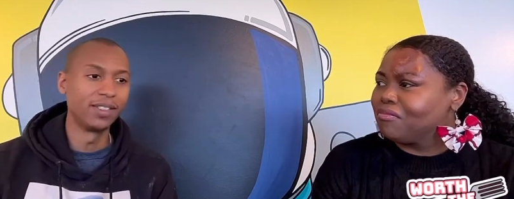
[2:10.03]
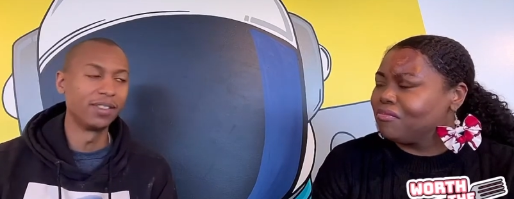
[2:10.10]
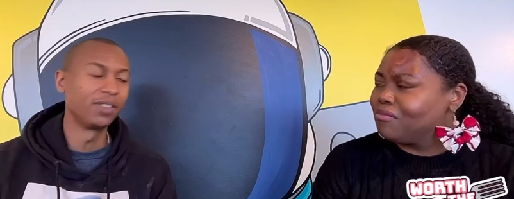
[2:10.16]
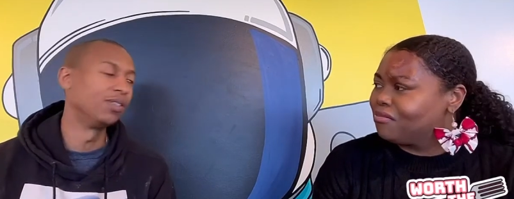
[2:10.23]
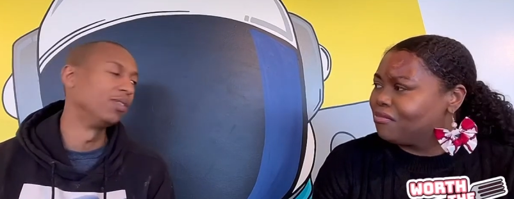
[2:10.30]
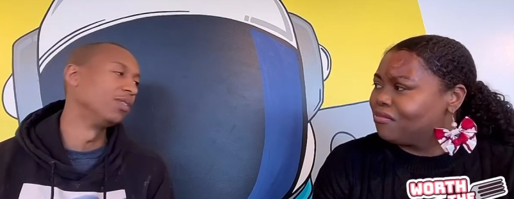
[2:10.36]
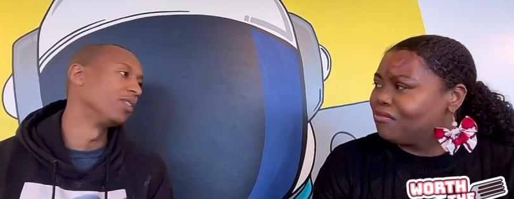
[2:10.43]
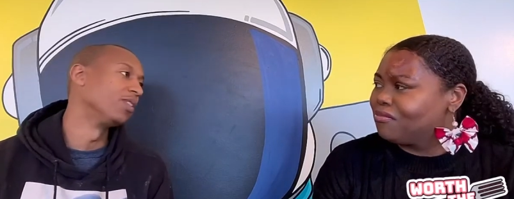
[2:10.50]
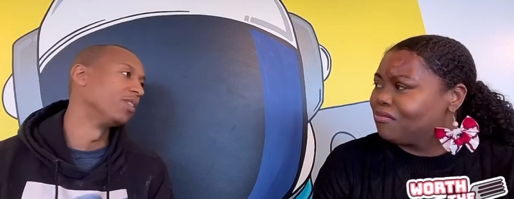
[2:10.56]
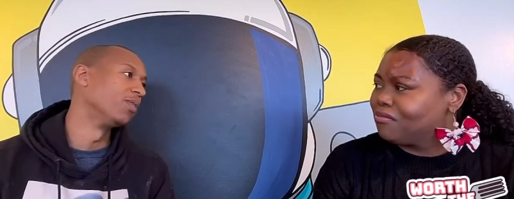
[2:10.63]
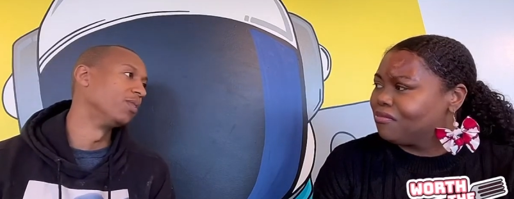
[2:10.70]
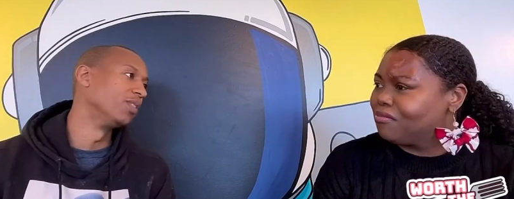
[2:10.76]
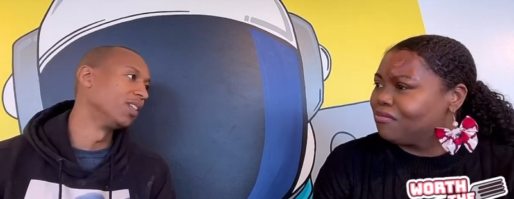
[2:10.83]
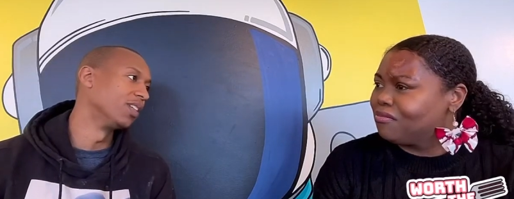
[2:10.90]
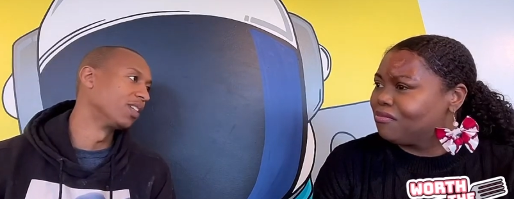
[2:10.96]
Speaker 1: You can only
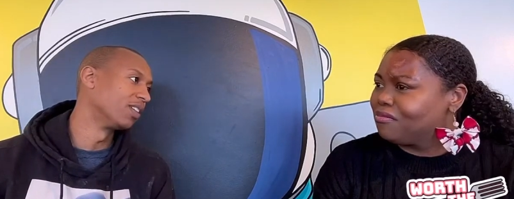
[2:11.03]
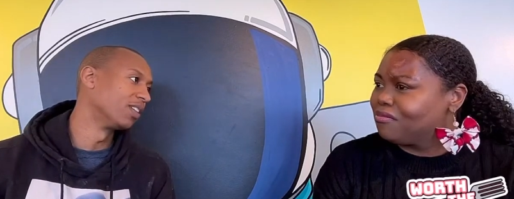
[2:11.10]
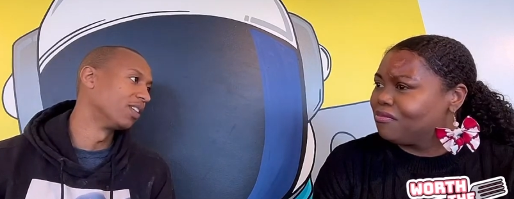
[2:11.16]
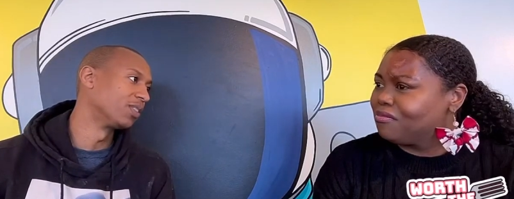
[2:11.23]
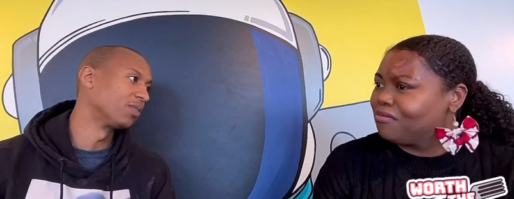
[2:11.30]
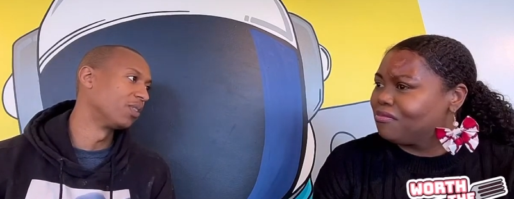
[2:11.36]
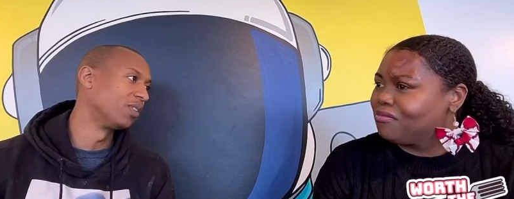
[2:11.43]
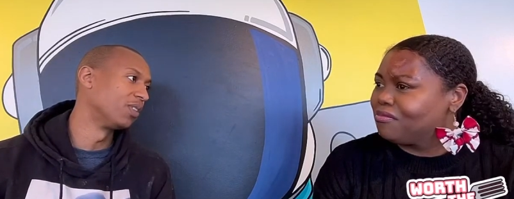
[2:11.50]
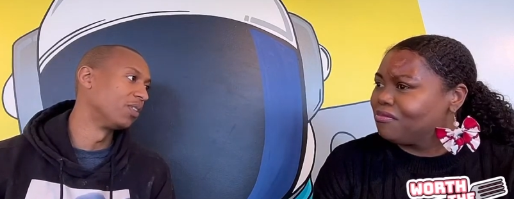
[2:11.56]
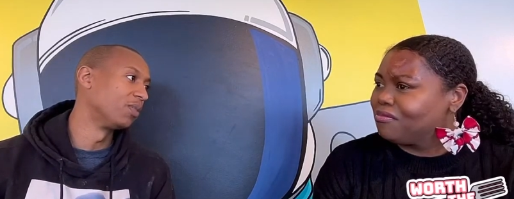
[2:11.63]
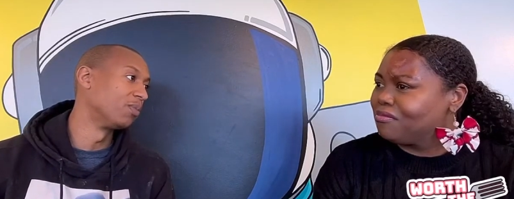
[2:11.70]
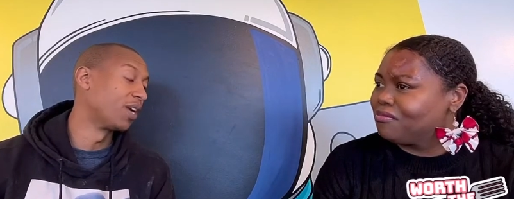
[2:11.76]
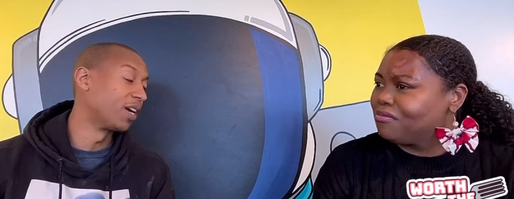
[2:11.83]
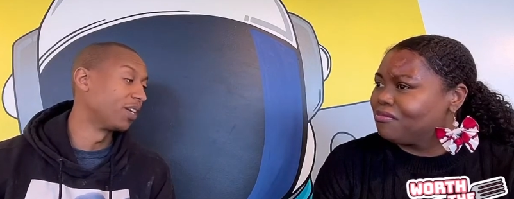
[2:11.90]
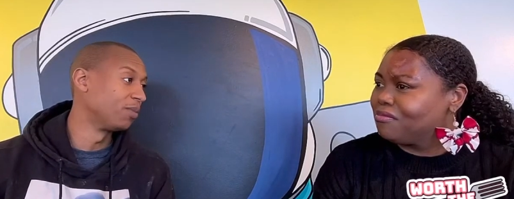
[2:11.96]
get cholesterol in your
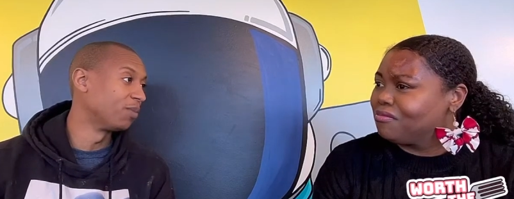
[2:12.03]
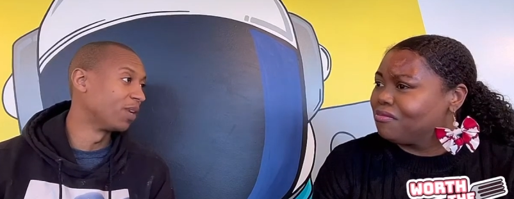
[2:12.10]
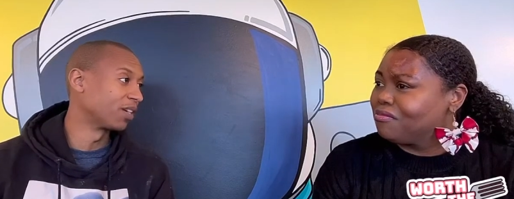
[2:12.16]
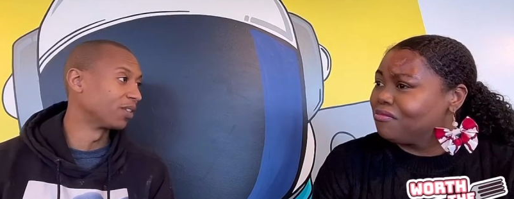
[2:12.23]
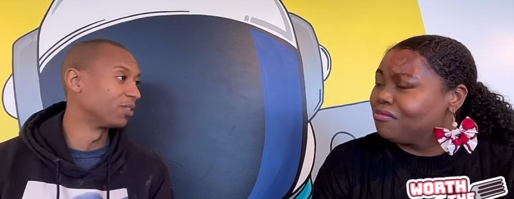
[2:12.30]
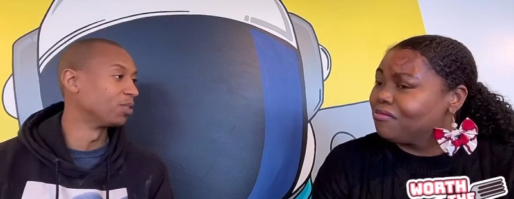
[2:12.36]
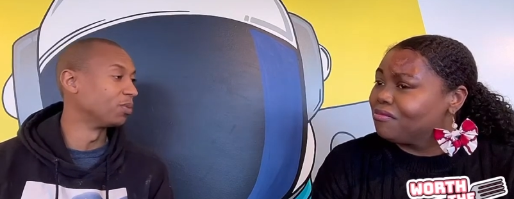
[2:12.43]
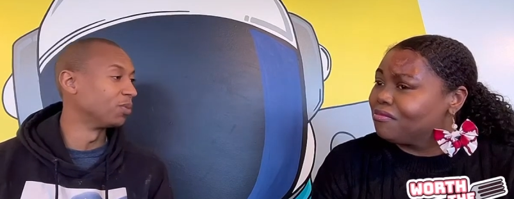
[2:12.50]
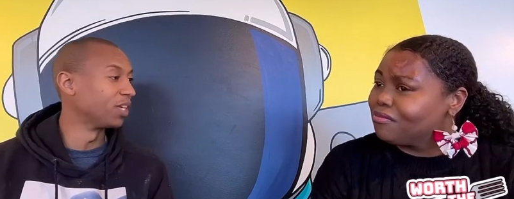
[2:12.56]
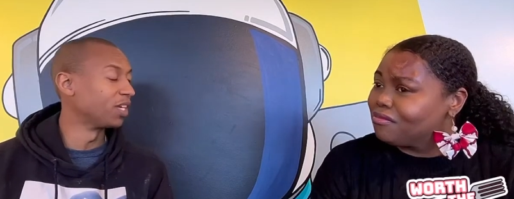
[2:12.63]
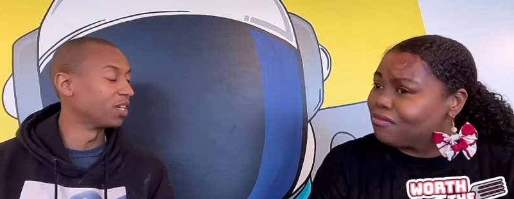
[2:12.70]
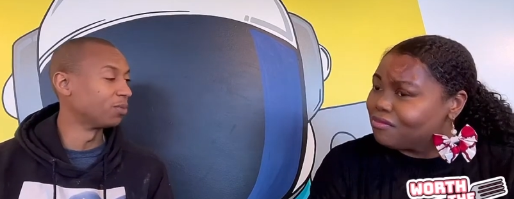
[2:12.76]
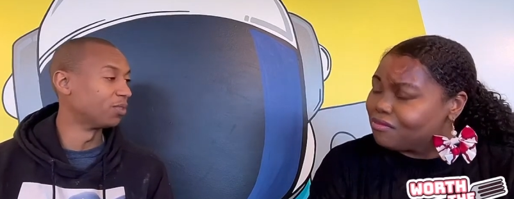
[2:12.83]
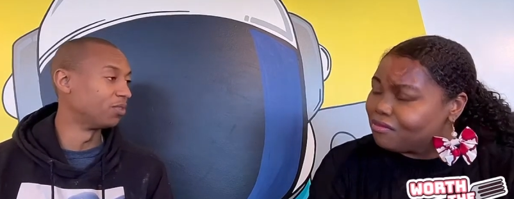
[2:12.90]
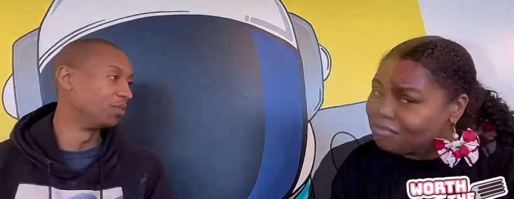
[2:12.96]
body by consuming animal
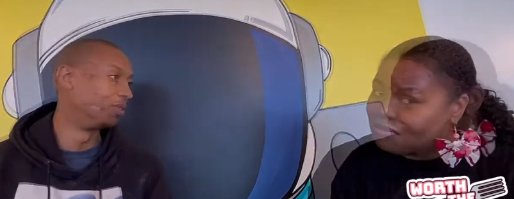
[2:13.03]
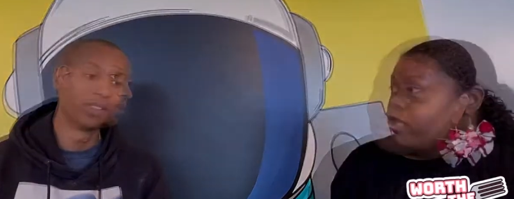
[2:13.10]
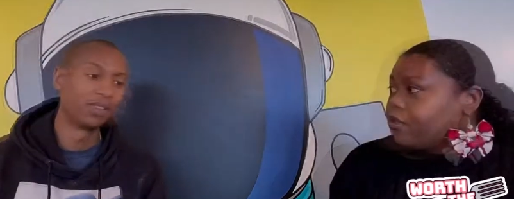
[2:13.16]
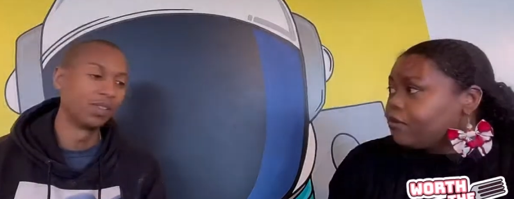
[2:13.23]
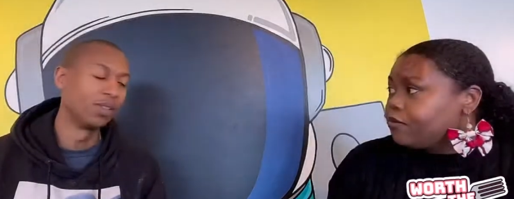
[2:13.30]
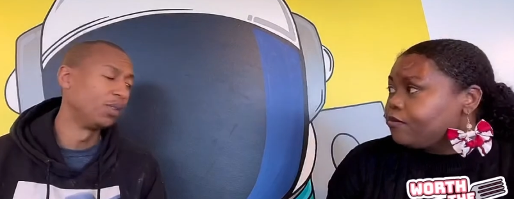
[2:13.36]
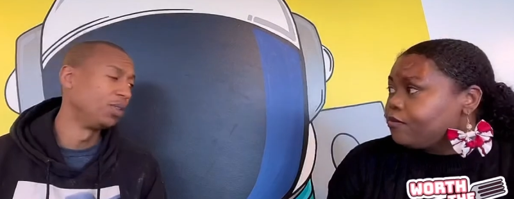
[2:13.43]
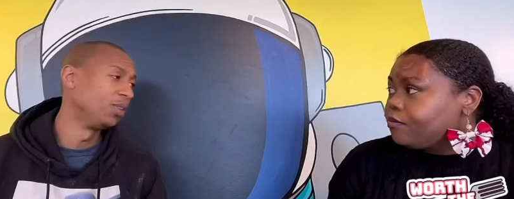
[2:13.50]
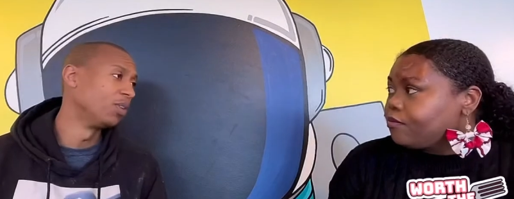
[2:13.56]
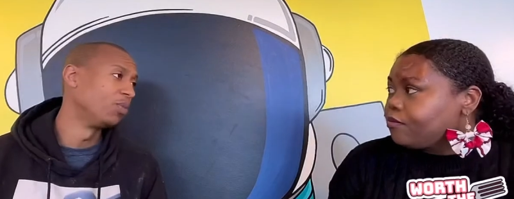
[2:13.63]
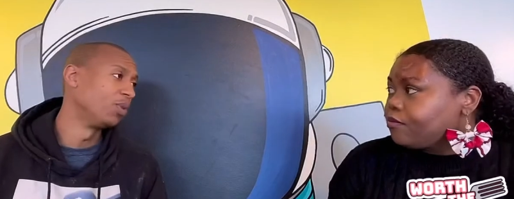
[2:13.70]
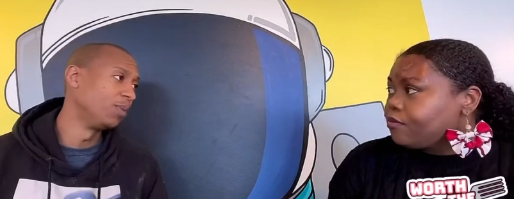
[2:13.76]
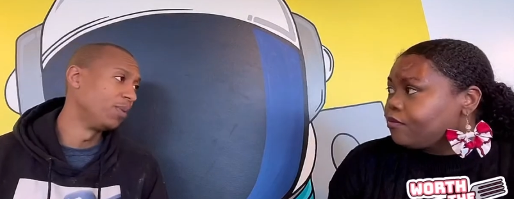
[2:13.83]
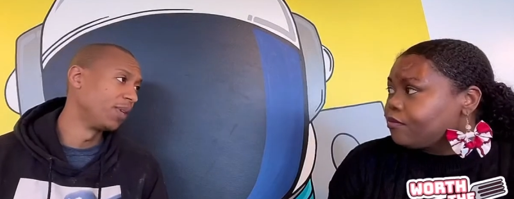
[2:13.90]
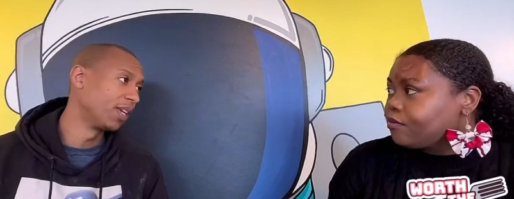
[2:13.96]
foods. So, you know, we
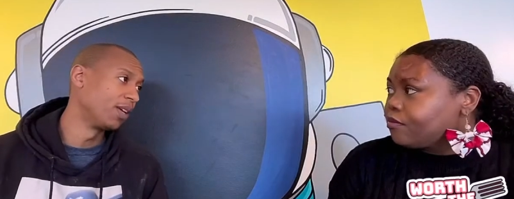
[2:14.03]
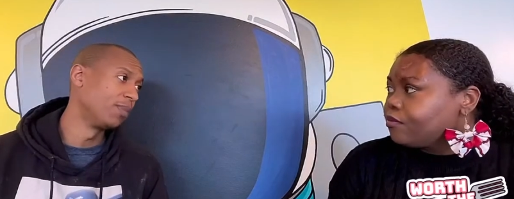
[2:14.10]
became